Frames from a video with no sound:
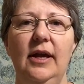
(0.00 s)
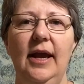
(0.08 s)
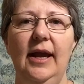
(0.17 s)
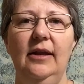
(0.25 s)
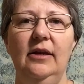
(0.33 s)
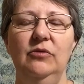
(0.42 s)

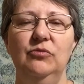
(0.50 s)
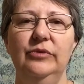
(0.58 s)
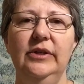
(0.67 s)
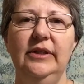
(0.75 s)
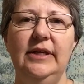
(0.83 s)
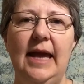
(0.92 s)
And it
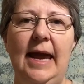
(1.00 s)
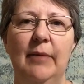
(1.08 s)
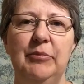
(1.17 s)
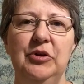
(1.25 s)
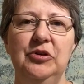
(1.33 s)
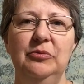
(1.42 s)
really
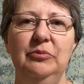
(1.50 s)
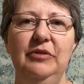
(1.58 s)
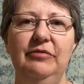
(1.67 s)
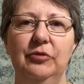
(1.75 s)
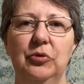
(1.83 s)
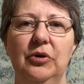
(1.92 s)
happened
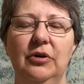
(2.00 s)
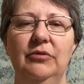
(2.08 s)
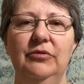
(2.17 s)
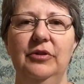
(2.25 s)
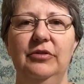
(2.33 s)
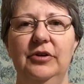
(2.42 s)
before
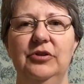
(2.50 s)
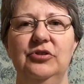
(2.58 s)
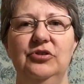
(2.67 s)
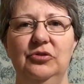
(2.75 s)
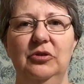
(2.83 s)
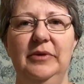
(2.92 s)
the
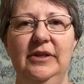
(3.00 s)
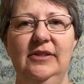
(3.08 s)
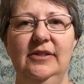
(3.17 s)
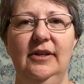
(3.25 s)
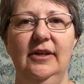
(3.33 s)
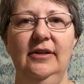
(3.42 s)
thunderstorm
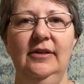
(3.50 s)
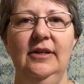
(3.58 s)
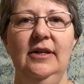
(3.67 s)
incident.